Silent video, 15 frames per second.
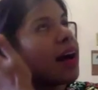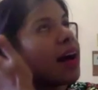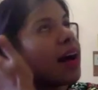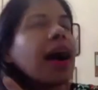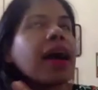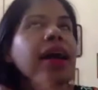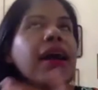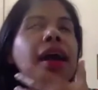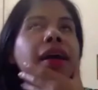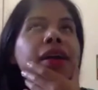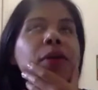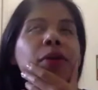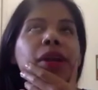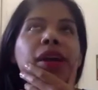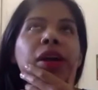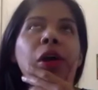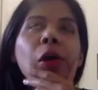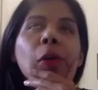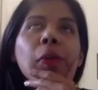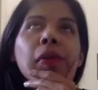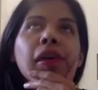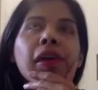I really
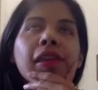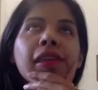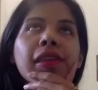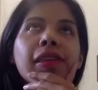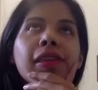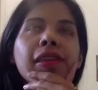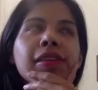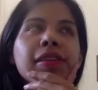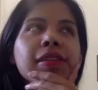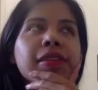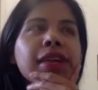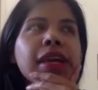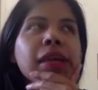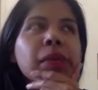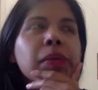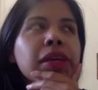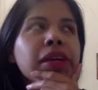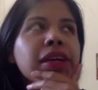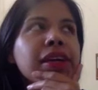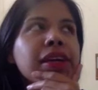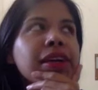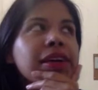hope that this can
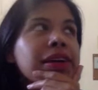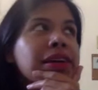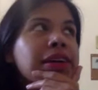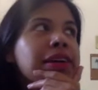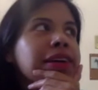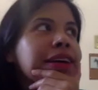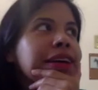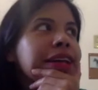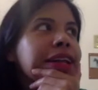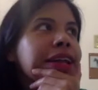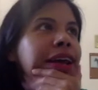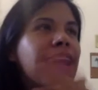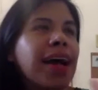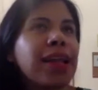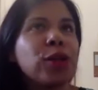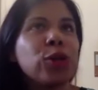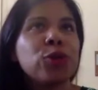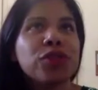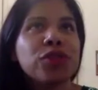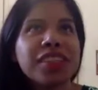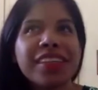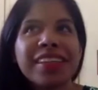be a
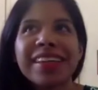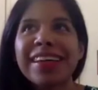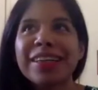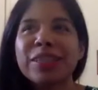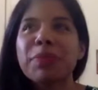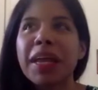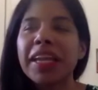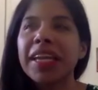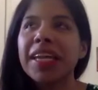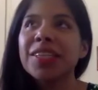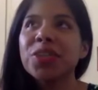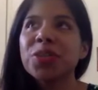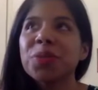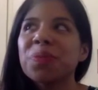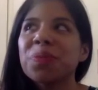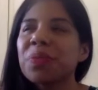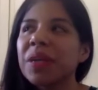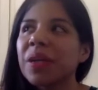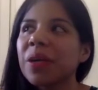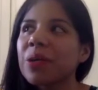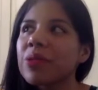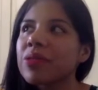lucid explanation,
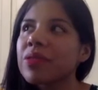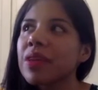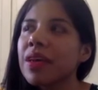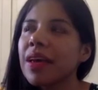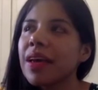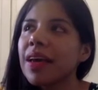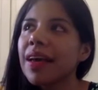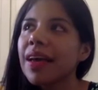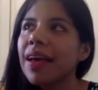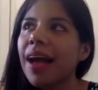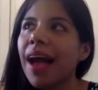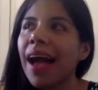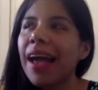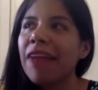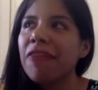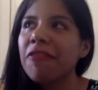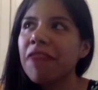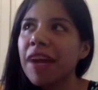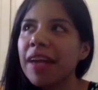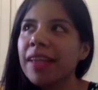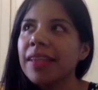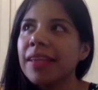because I
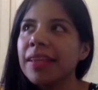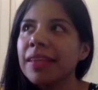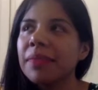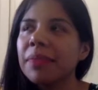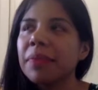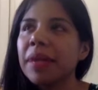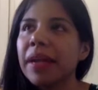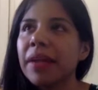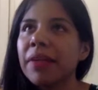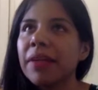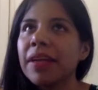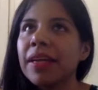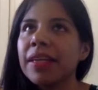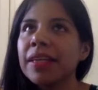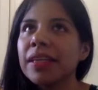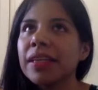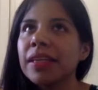find it very